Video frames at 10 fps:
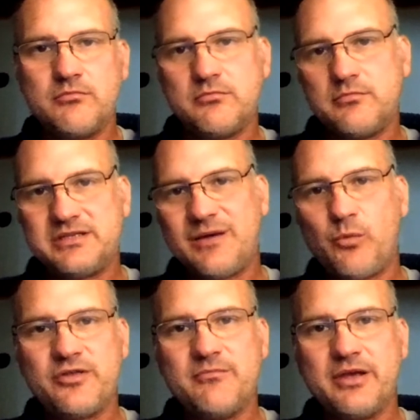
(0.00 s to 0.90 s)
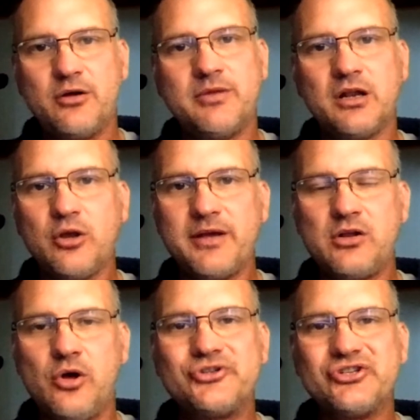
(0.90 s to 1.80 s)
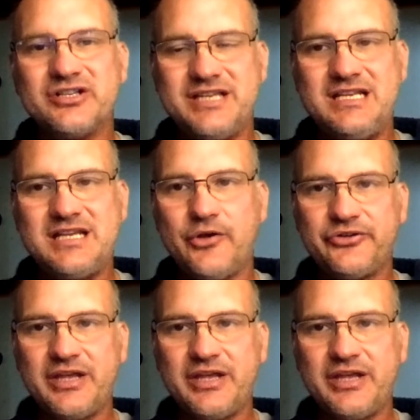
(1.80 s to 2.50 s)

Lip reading: somewhere in the middle, but a little bit closer to details.